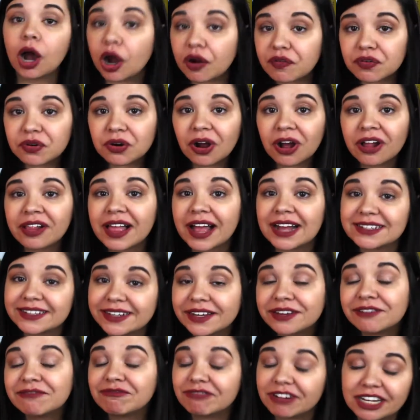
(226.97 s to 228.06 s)
Overall, I
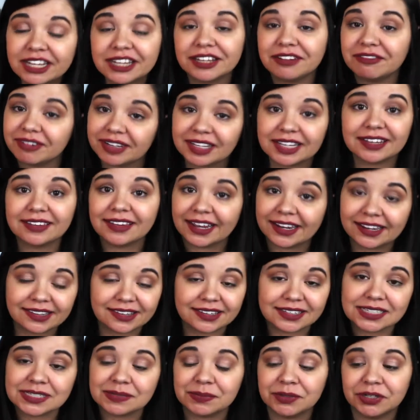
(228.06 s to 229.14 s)
did really like
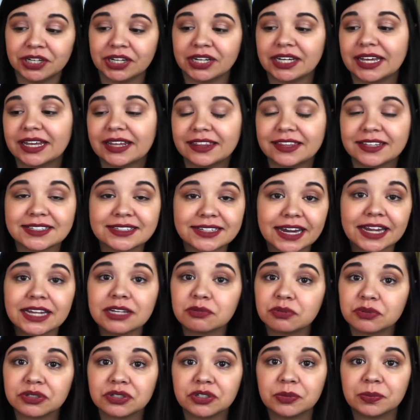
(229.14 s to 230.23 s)
this book. The
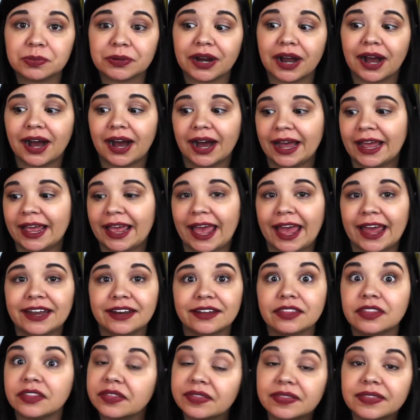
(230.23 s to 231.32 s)
stakes were super high,
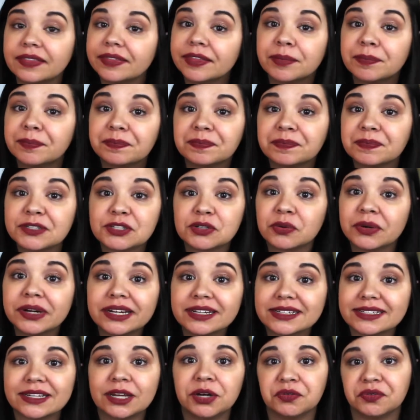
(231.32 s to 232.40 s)
and the story
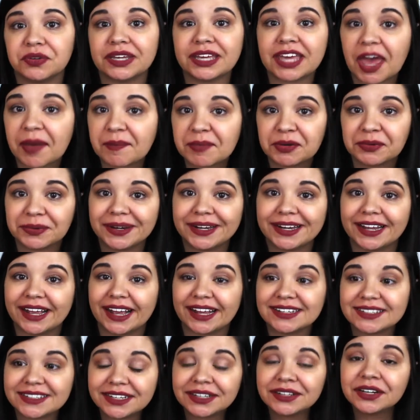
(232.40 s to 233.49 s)
itself, it kept me reading.
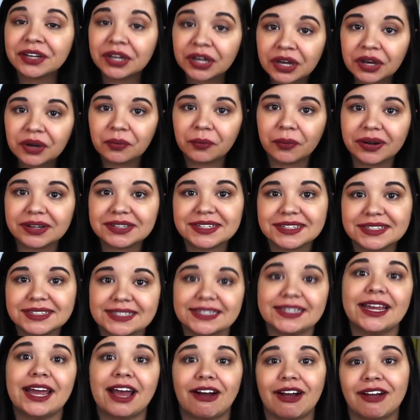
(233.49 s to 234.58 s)
I did want to
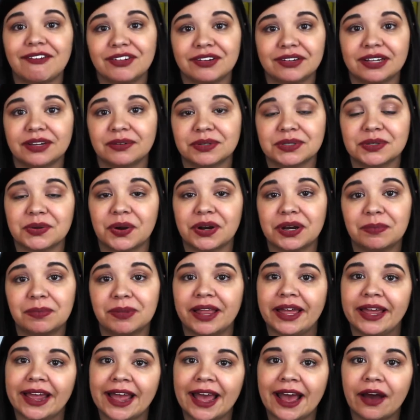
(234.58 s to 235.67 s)
see how everything was going to
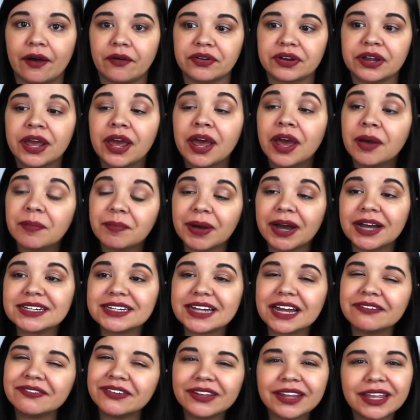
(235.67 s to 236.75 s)
play out, but
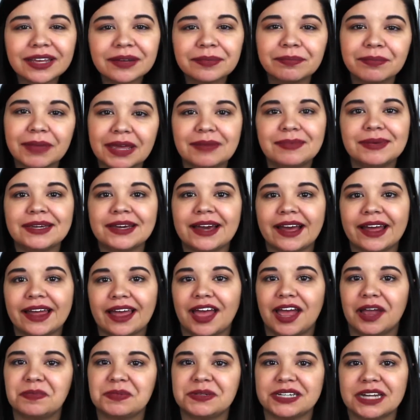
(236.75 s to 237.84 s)
I feel like maybe I
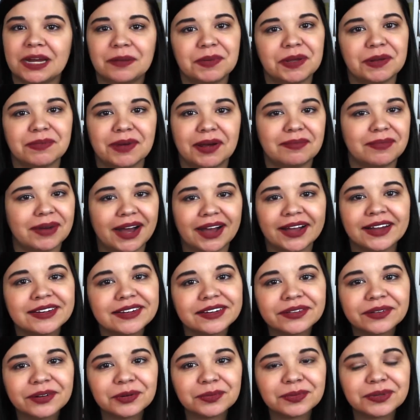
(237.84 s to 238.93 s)
hyped it up in my mind
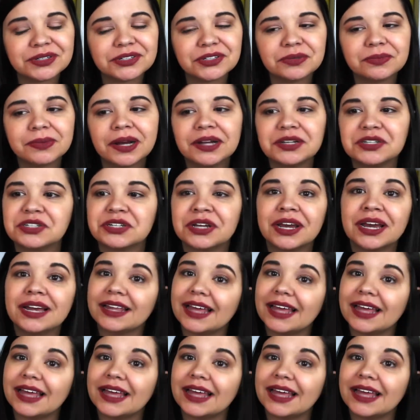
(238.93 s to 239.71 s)
a little bit too much.